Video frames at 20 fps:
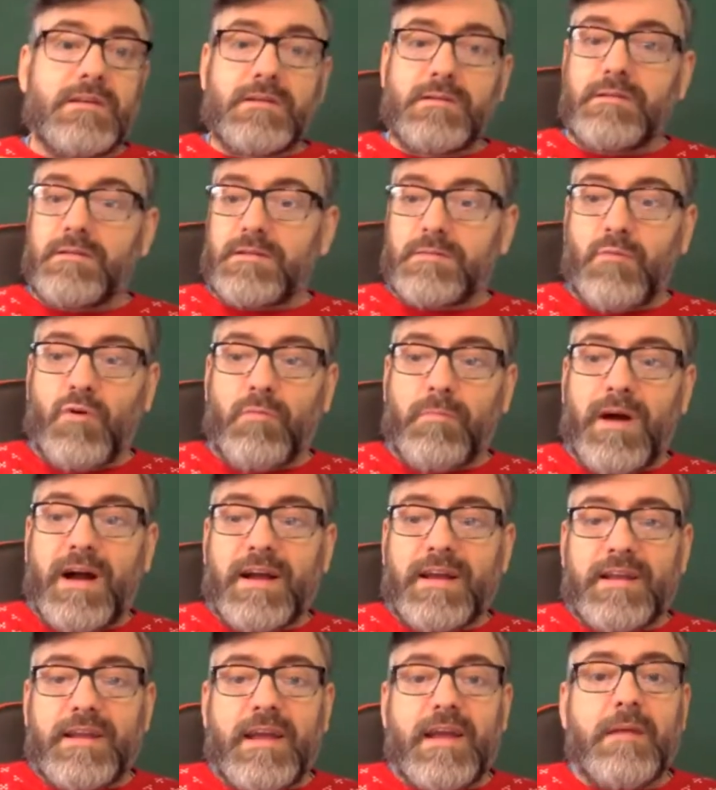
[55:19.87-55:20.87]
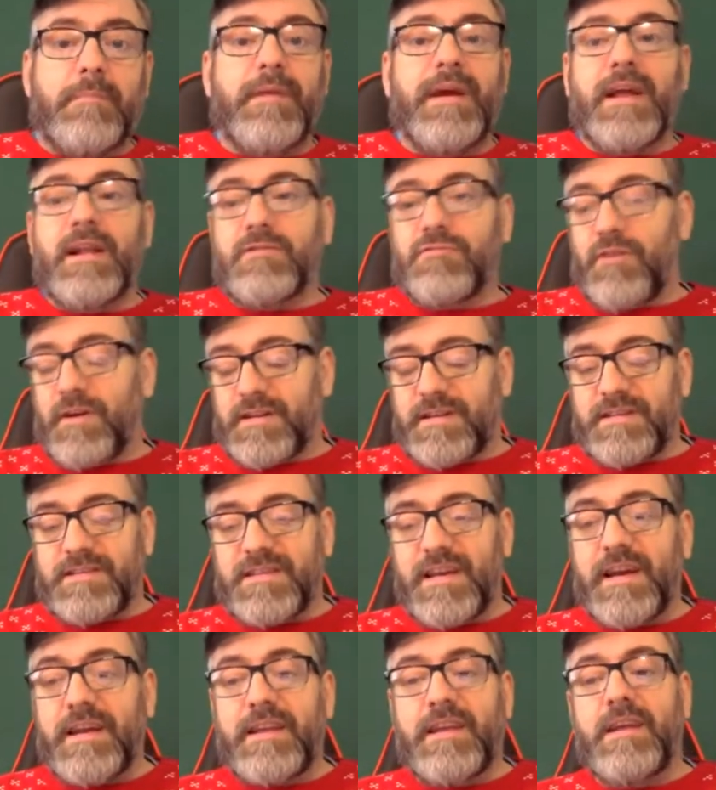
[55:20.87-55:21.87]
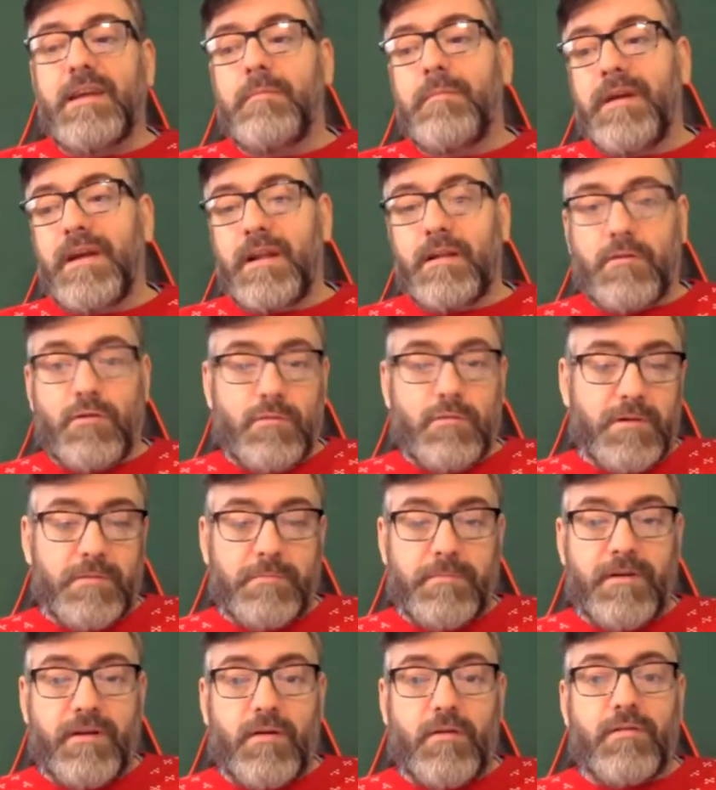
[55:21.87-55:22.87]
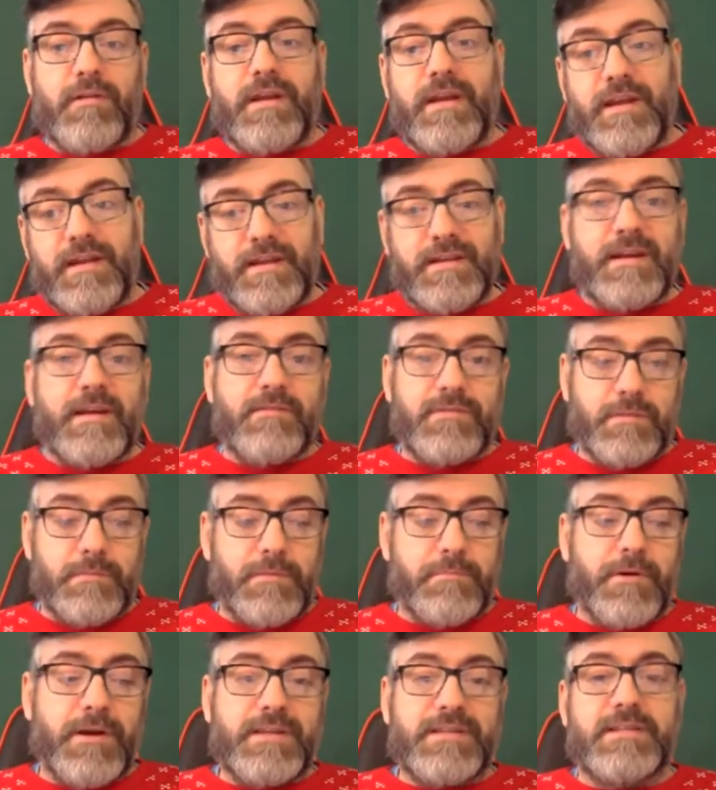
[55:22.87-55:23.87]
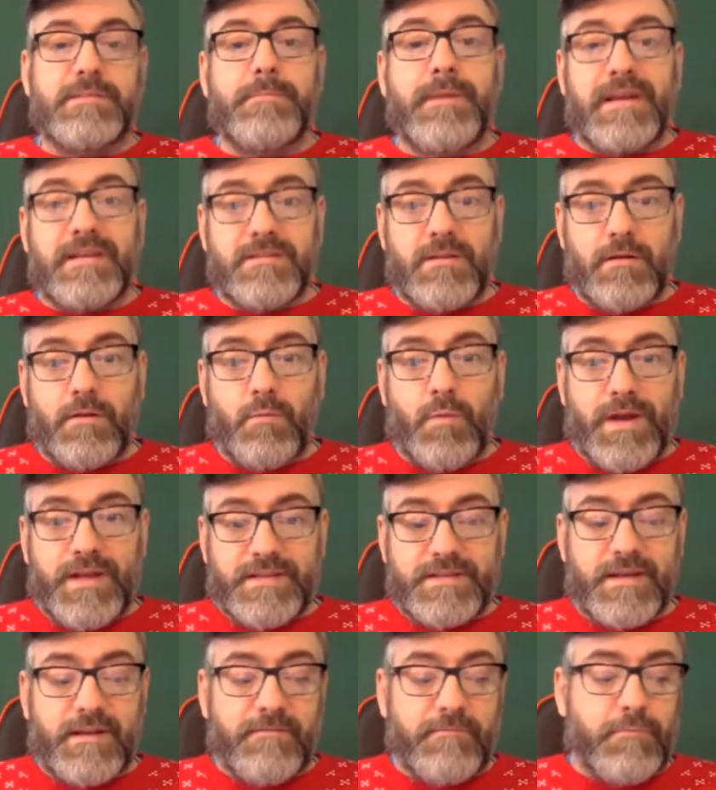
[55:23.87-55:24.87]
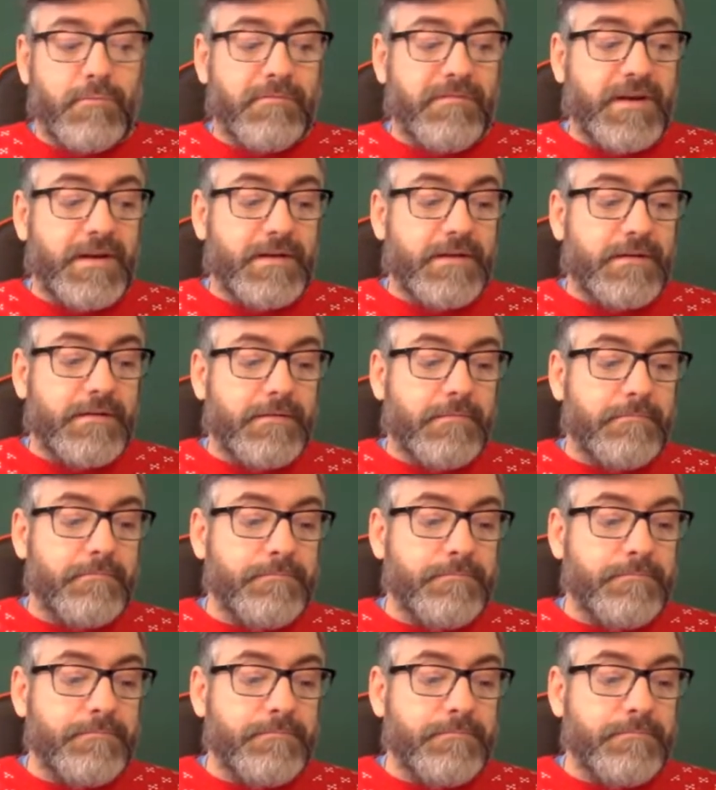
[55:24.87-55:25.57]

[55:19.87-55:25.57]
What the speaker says: Small packet airmail, tracked and signed airmail, global priority, and it gives them the prices based on the weights I've provided.